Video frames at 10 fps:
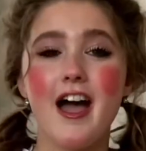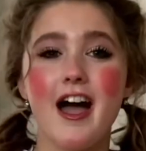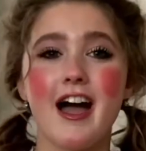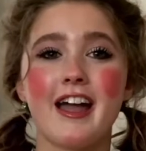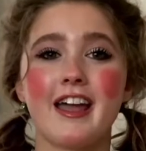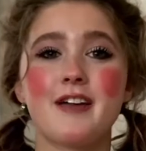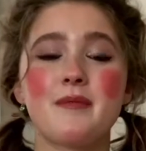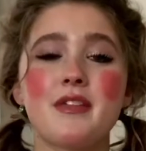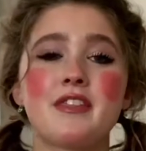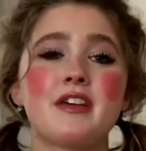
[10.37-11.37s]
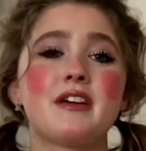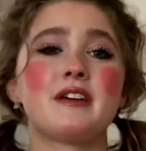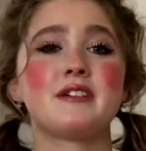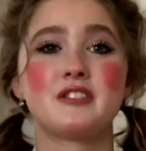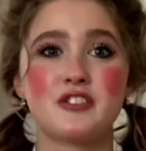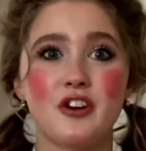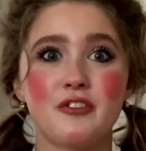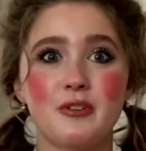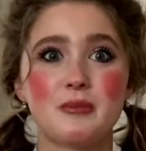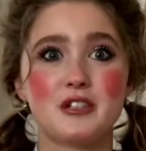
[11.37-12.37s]
I am the doll
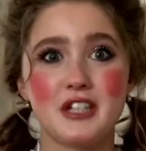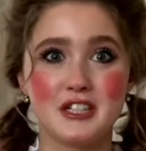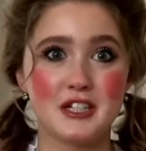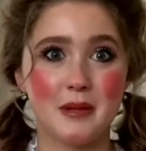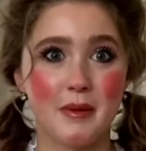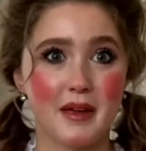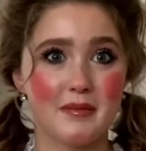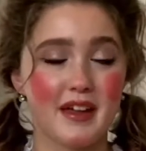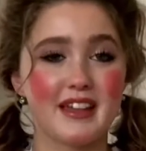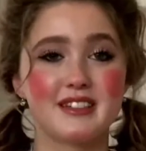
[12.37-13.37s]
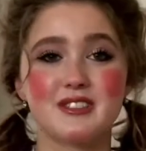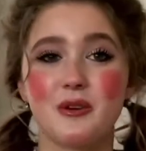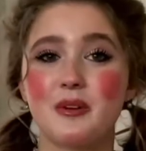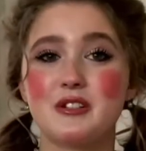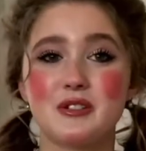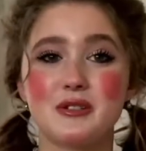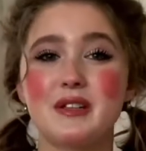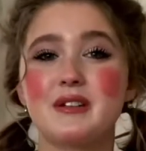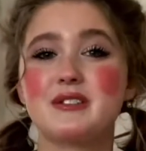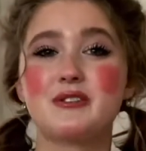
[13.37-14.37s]
from Chitty Chitty Bang Bang, so when Truly
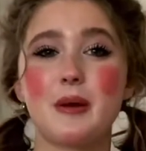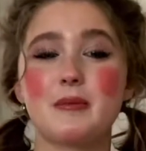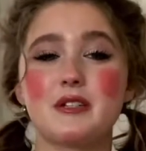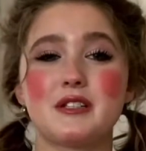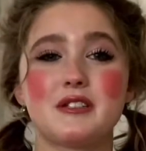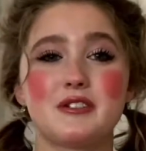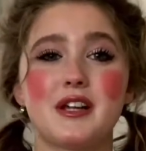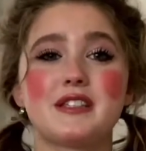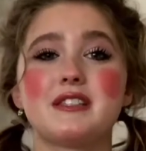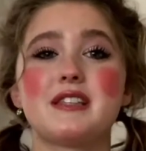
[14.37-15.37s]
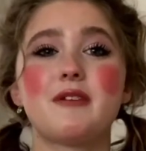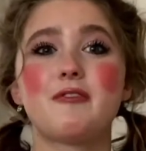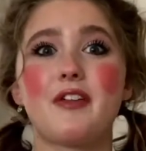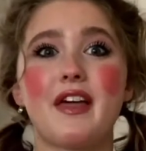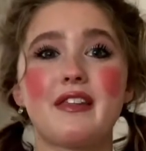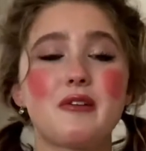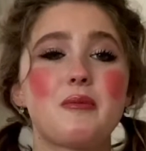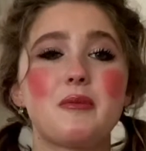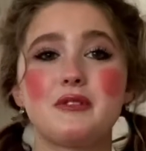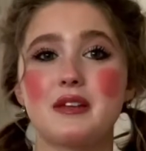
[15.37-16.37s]
Scrumptious dresses up for that little
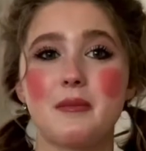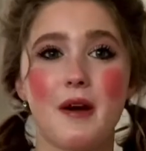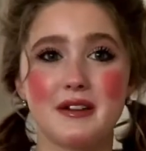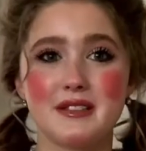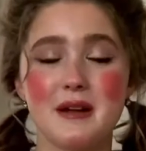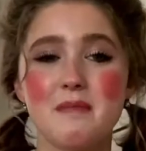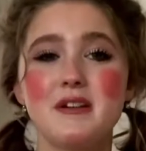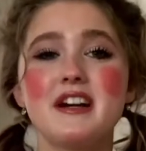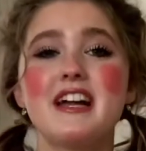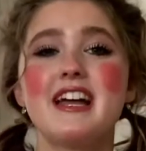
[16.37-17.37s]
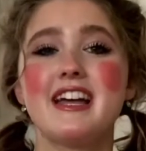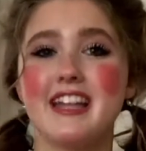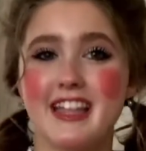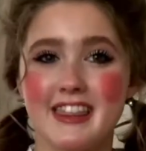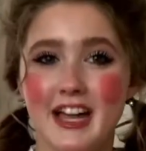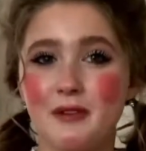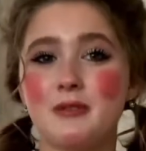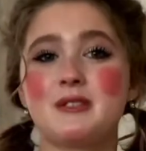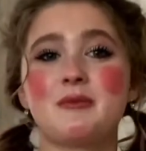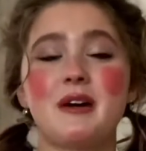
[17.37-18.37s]
music box number, that
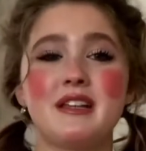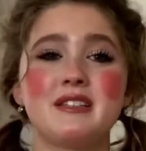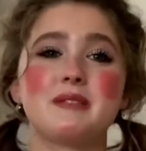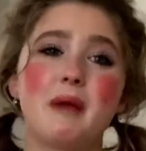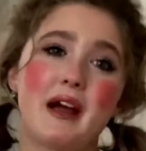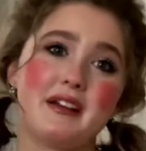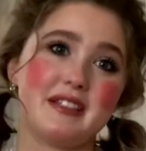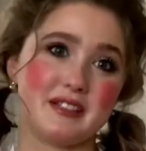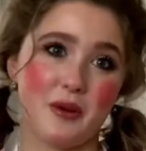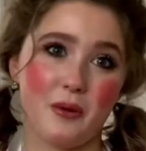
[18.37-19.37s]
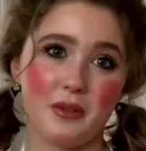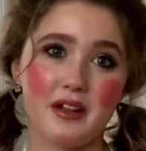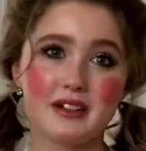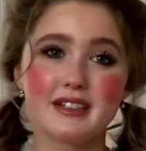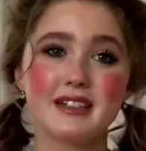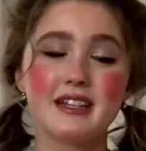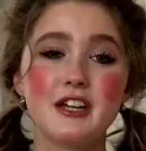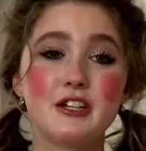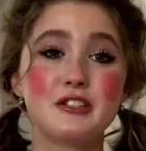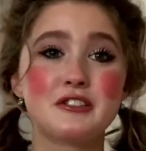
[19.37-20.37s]
was what inspired this whole look.
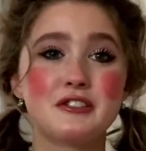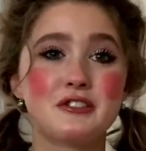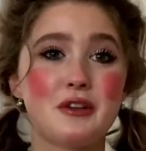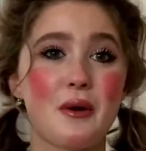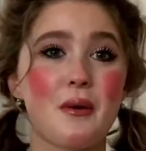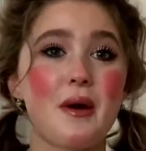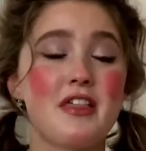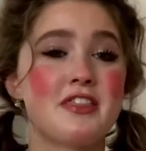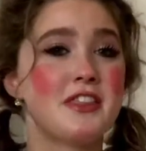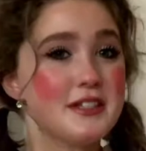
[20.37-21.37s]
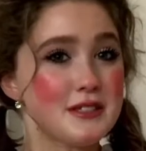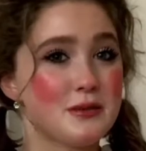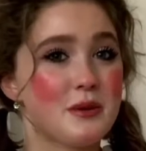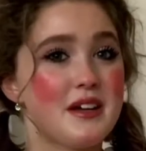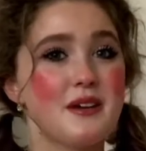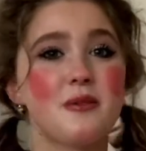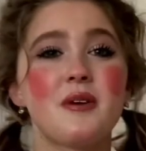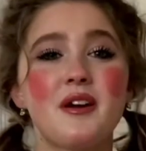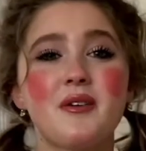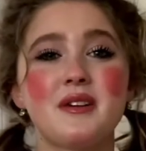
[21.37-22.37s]
So this week
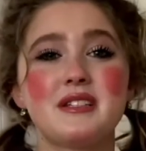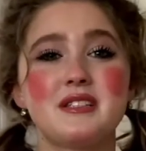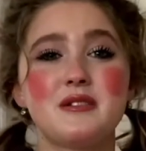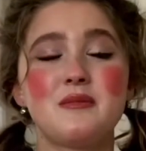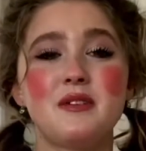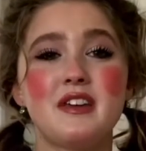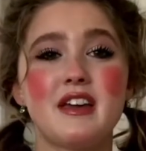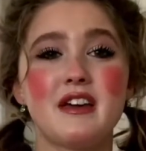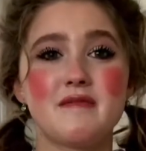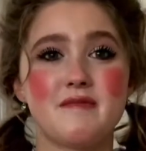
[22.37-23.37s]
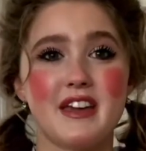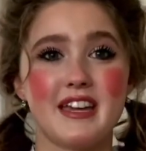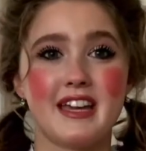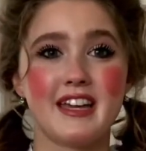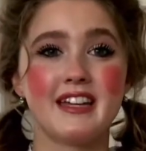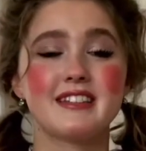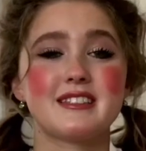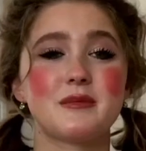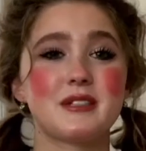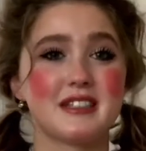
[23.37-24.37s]
we are going to be baking
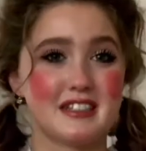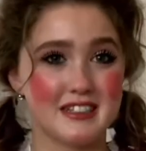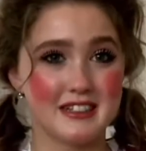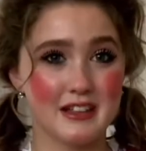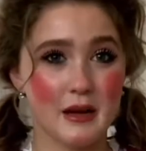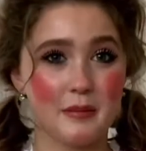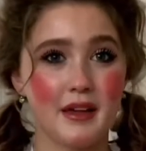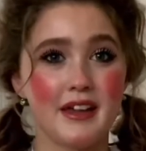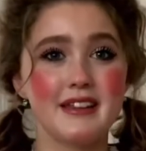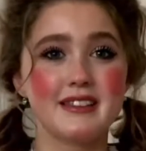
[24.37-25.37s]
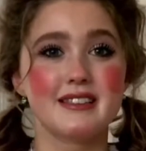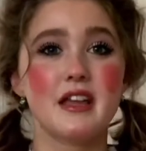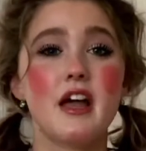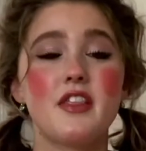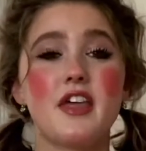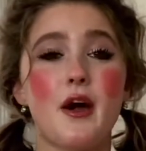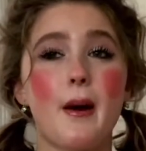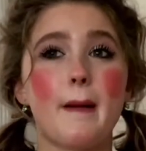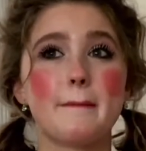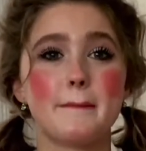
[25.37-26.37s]
some delicious cupcakes. They
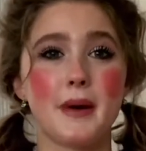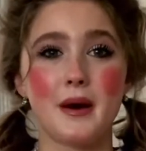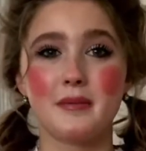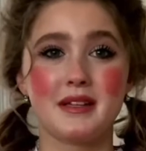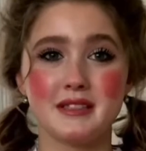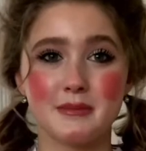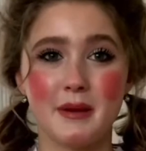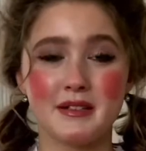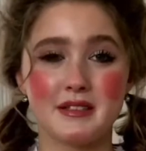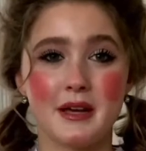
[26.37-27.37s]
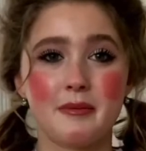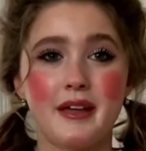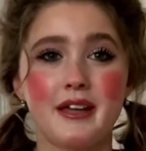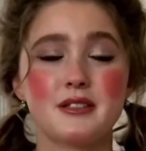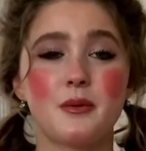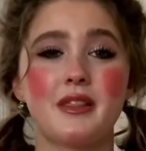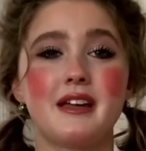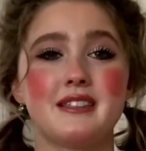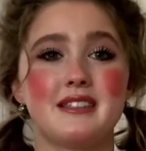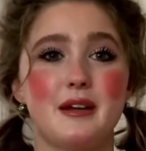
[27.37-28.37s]
are pumpkin spice cupcakes with a
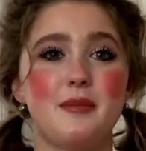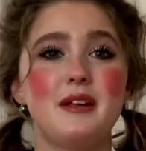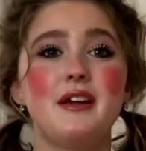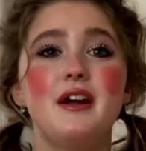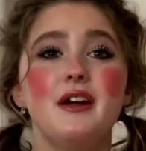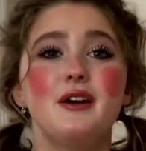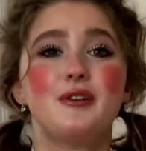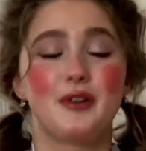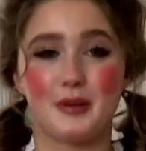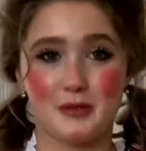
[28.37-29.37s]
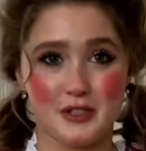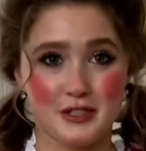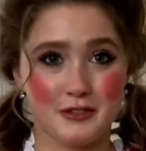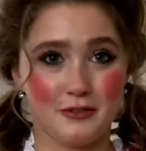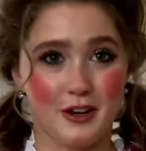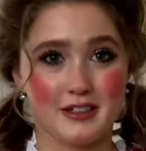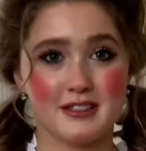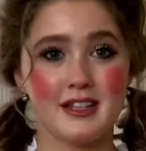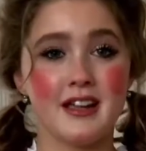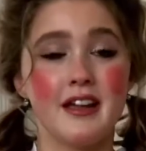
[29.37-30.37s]
cinnamon cream cheese
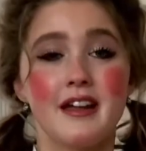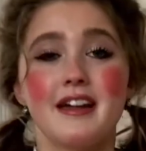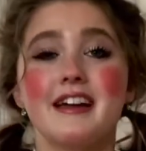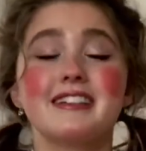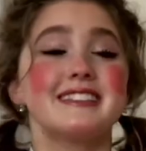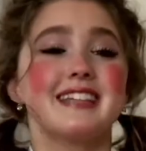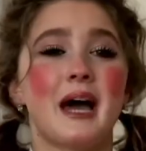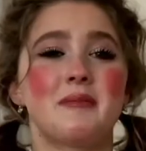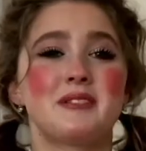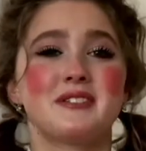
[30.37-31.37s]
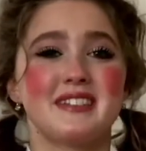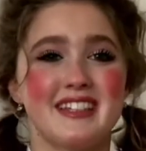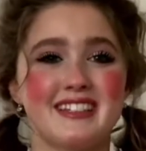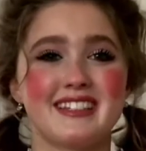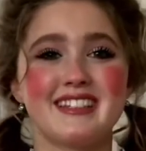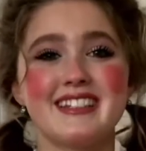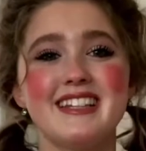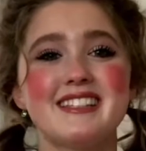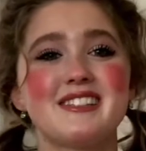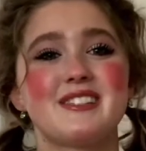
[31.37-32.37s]
frosting. Absolutely delicious.
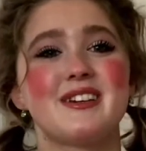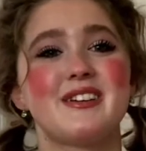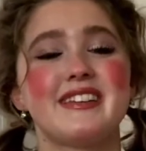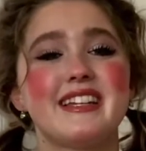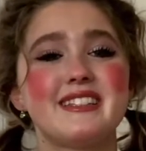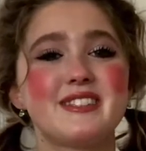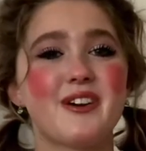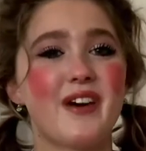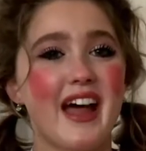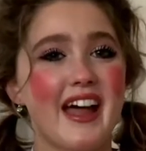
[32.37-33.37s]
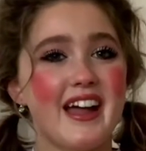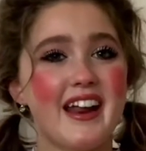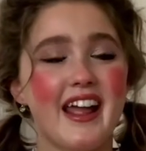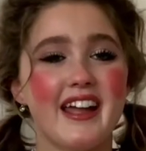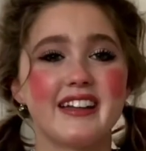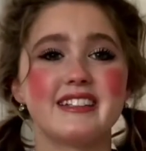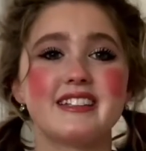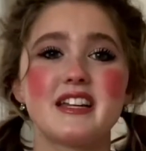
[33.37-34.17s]
So let's go ahead and